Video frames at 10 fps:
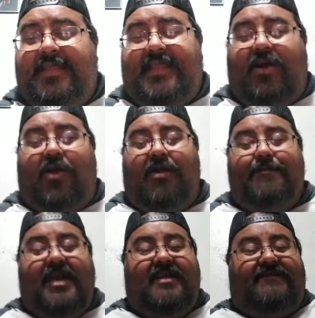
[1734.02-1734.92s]
Now, our
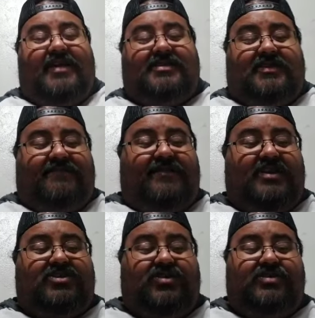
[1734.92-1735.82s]
main event
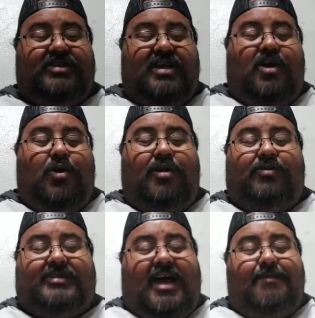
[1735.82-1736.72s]
features
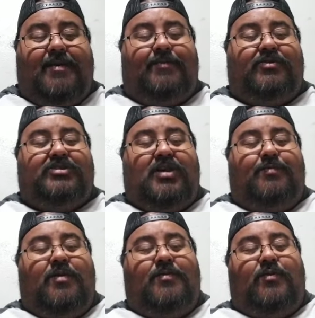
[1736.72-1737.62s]
Oedo Tai members
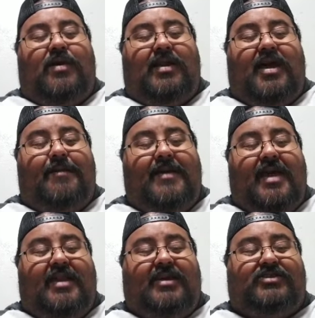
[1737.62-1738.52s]
Momo Watanabe
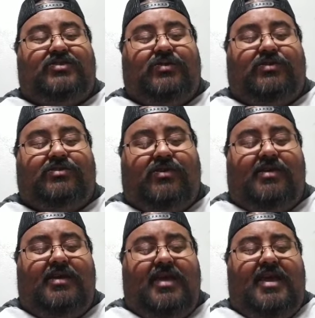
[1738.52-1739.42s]
and Natsuko
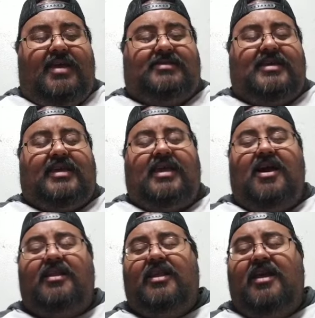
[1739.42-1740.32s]
Tora taking
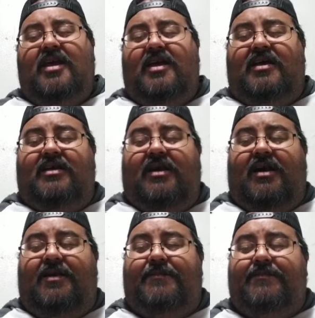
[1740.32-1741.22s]
on
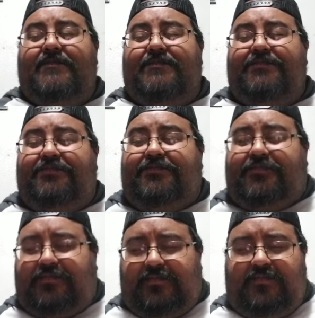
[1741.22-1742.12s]
um,
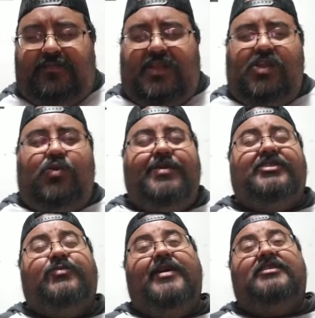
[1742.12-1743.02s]

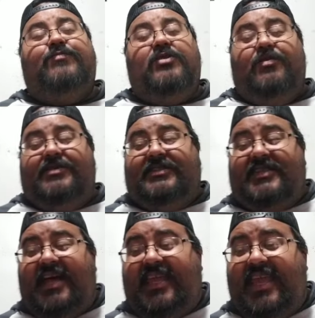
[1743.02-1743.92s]
Queen's Quest Miyu
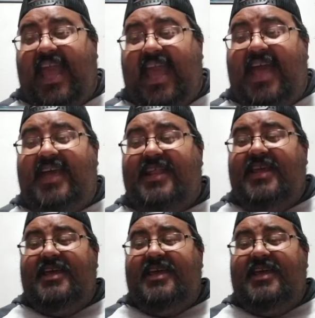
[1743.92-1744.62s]
Saki and